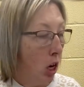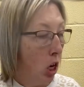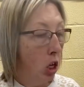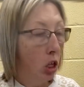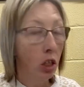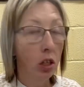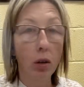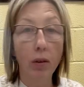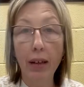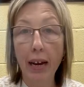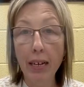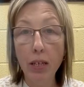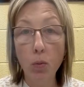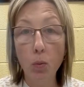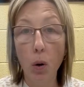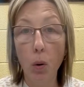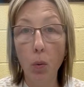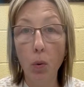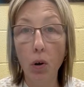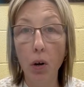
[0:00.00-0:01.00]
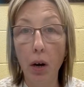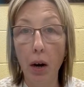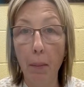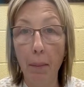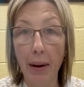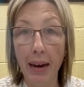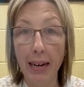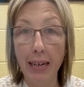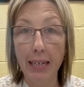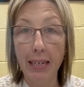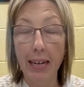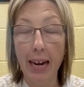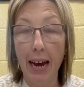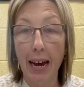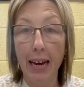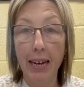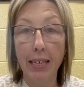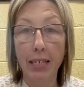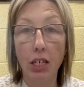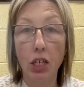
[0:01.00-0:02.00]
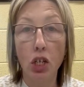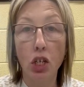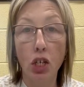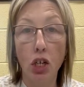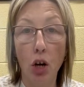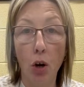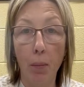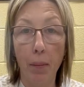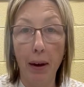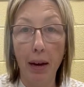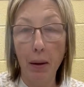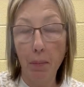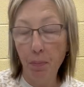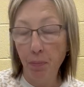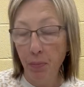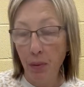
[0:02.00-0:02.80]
So that's what we're going to make today is a snowman.